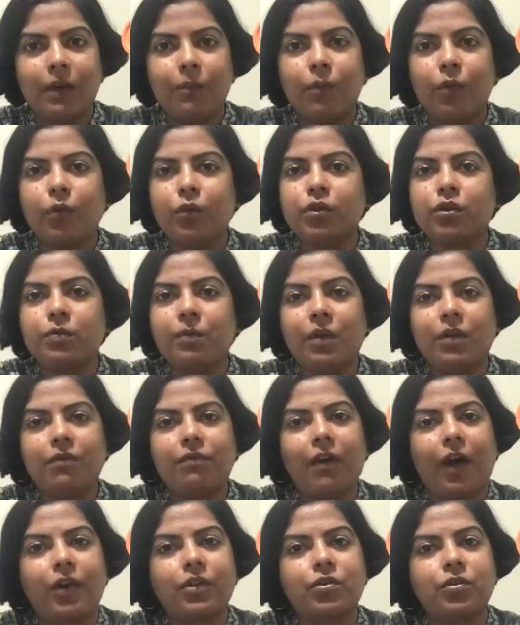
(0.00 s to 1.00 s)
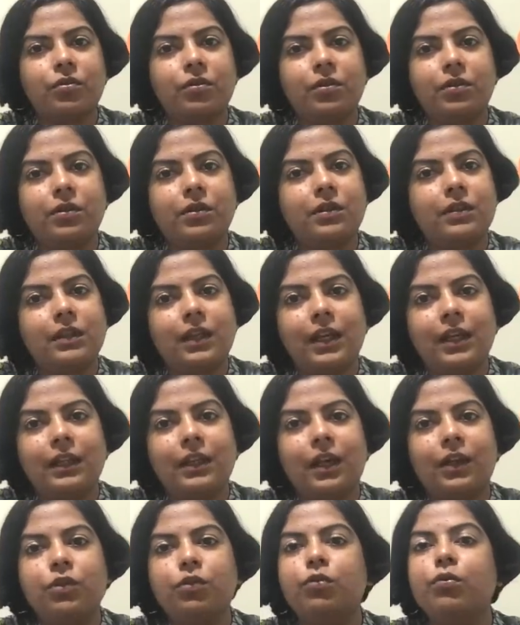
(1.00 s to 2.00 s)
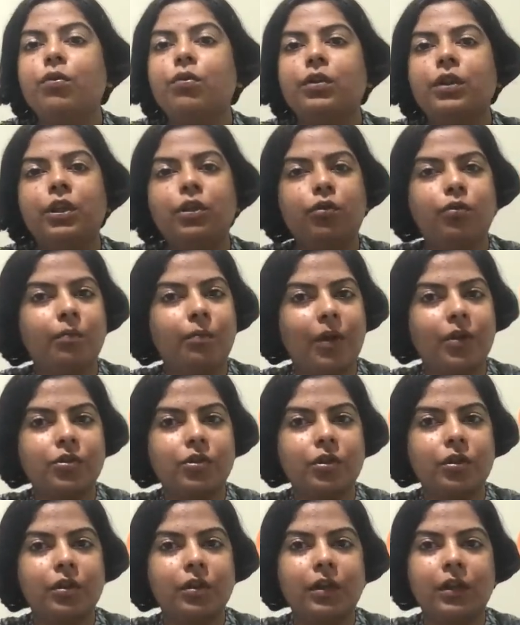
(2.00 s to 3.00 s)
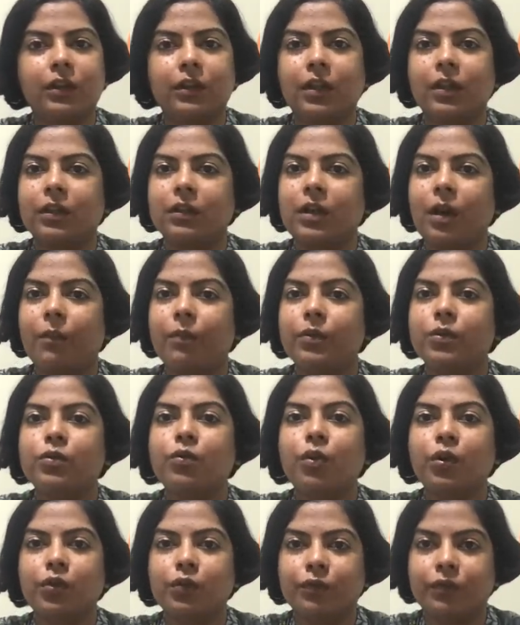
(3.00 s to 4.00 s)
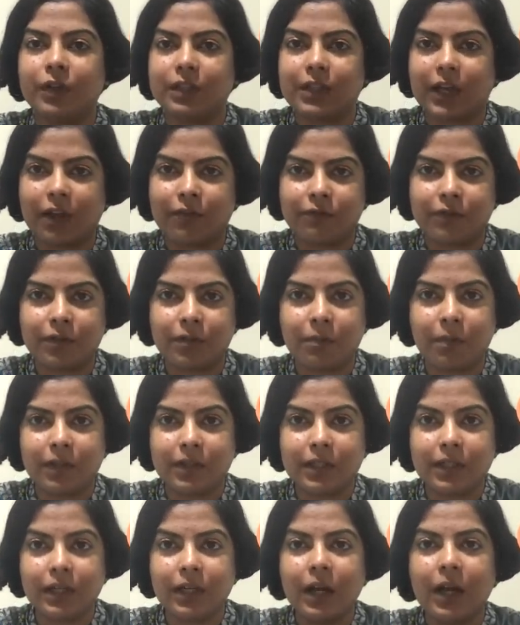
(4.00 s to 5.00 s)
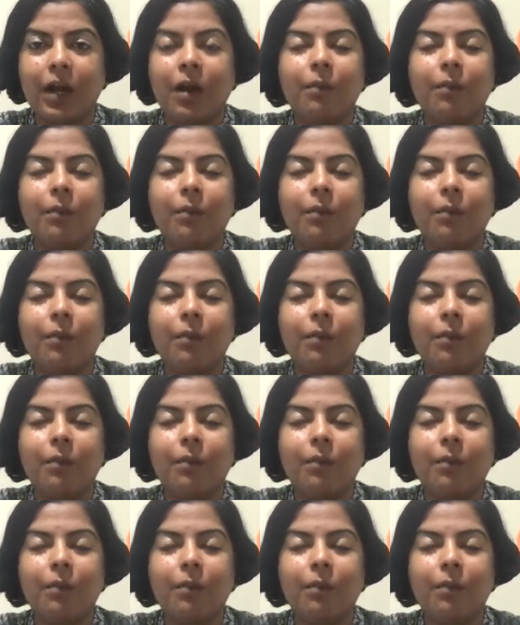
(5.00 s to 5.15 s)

Most manufacturers say that you don't need to measure and their cup is going to fit everybody,